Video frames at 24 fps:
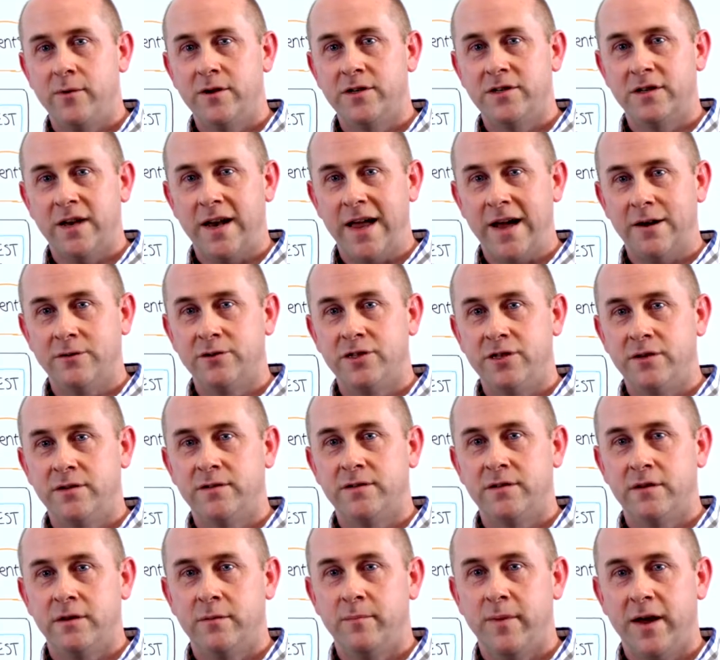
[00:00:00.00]
which allows you
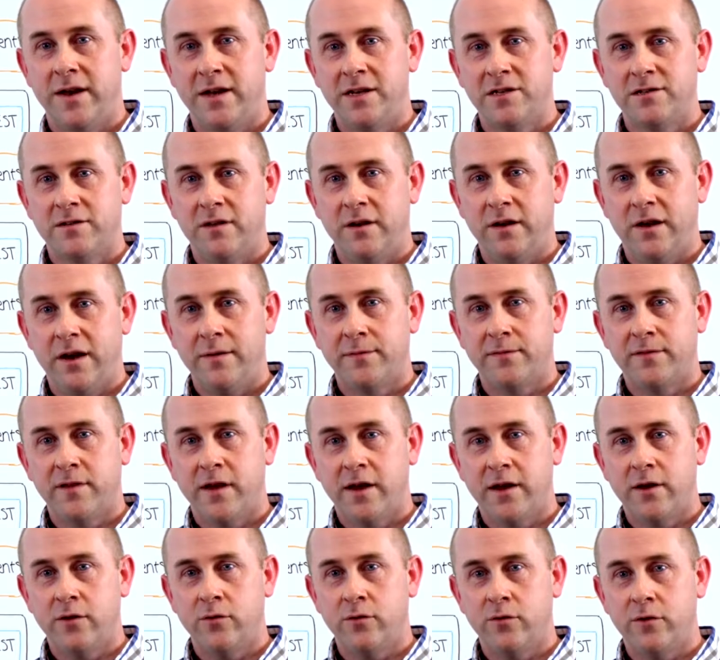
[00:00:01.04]
to manage the
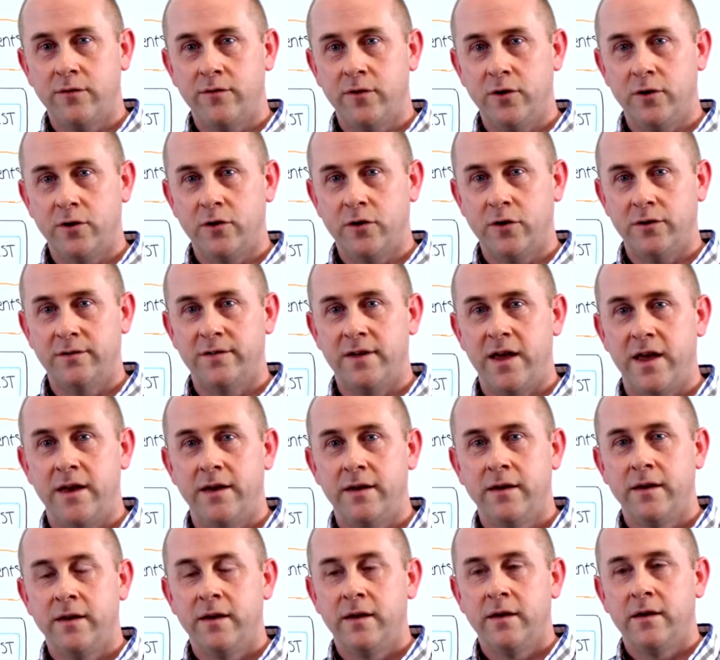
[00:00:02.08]
lifecycle of your content,